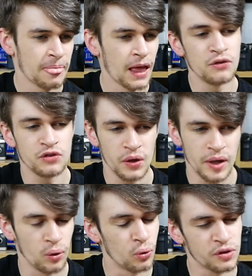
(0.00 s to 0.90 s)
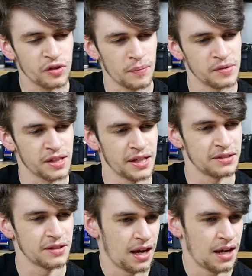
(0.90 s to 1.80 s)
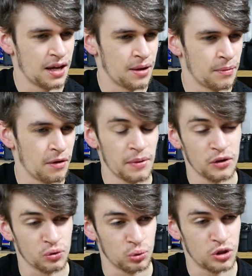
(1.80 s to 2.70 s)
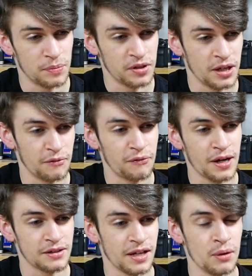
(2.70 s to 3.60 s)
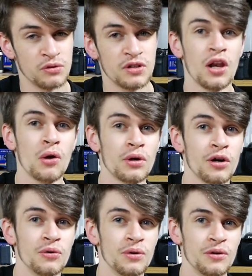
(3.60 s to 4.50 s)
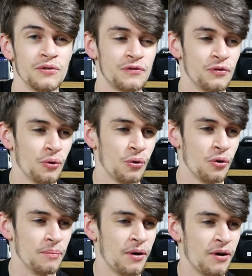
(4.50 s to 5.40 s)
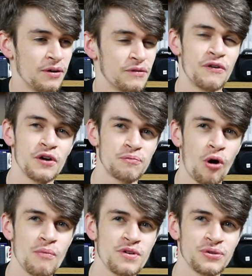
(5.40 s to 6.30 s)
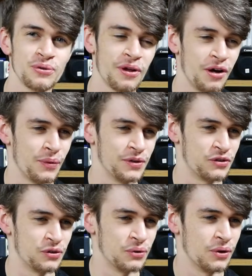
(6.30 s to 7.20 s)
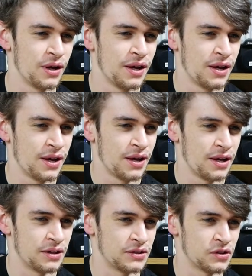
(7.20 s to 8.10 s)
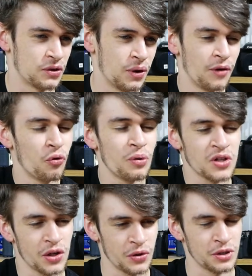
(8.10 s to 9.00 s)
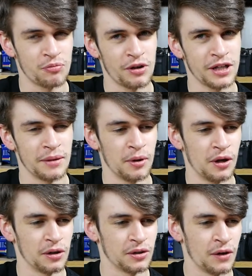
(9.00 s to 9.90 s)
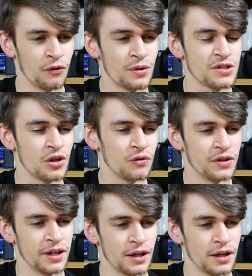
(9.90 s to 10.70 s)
I used to go here all the time as a kid. I've been on school trips here. In fact, it was the logo for my first primary school that I went to. So I've always liked going to Bradgate Park. I've always loved it here.